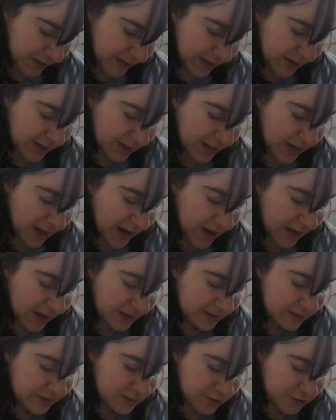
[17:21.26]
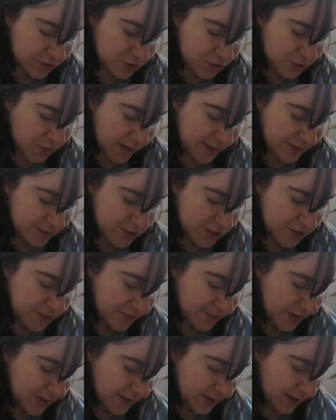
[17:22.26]
again and I had the strangest
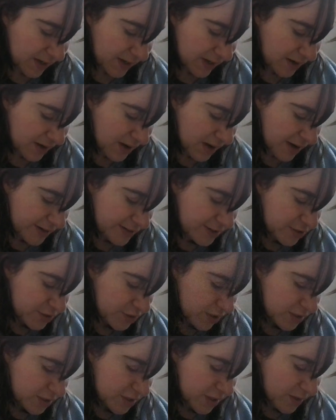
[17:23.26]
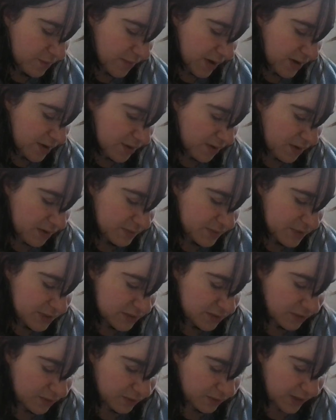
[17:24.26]
feeling. I stretched out my arm
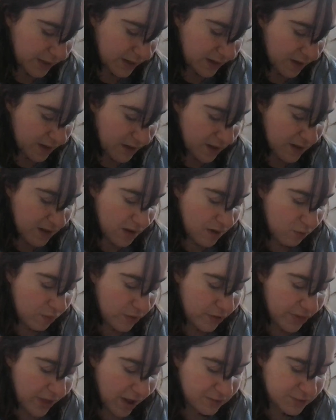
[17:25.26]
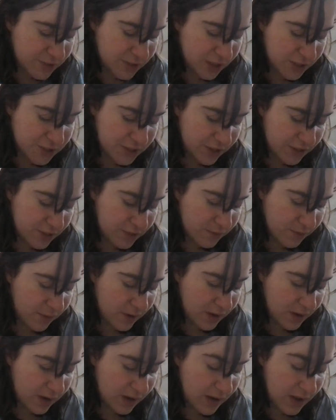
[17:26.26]
slowly without touching the
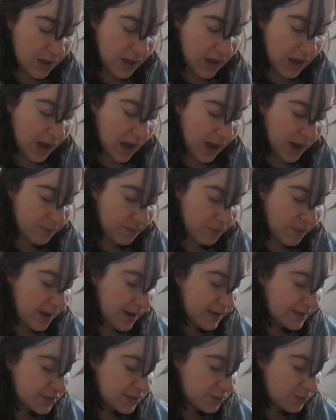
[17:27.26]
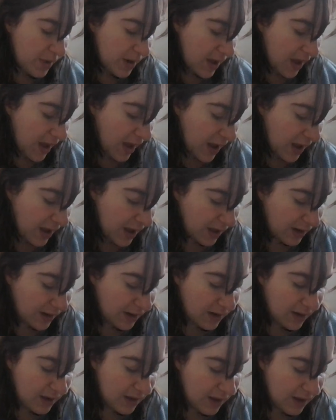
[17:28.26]
door. I raised my
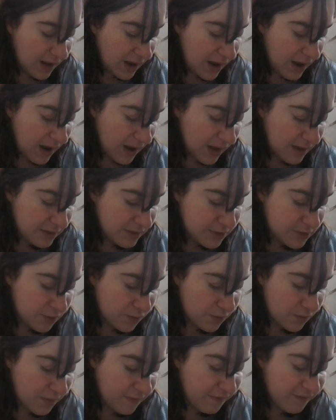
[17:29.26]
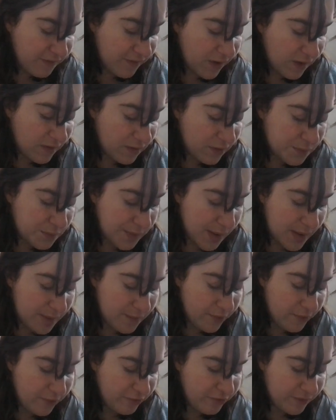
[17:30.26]
hand and the door followed my
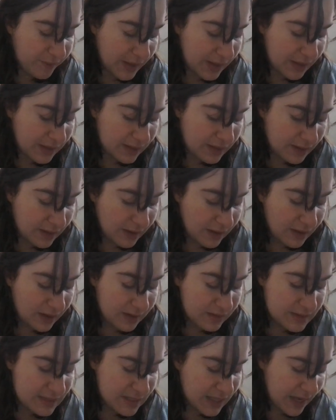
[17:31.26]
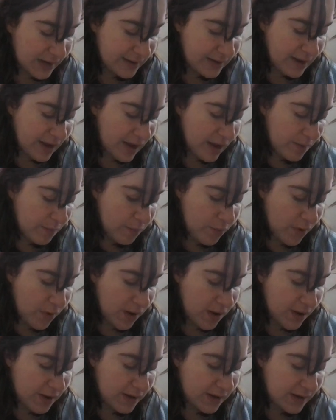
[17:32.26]
movement, sliding
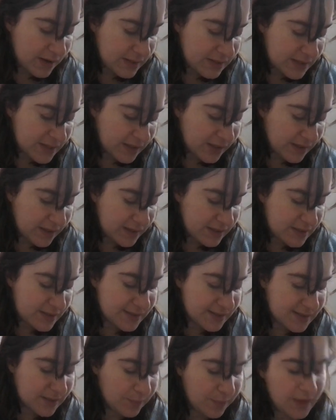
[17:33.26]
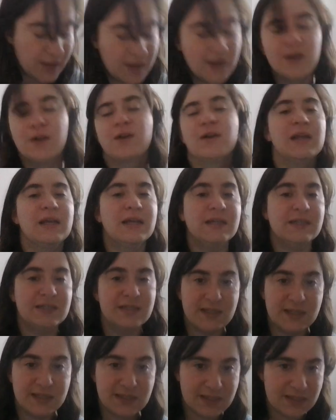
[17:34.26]
upward until it disappeared
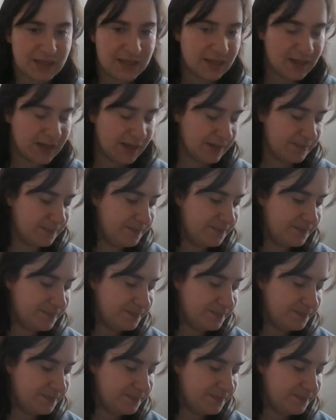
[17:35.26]
into the ceiling.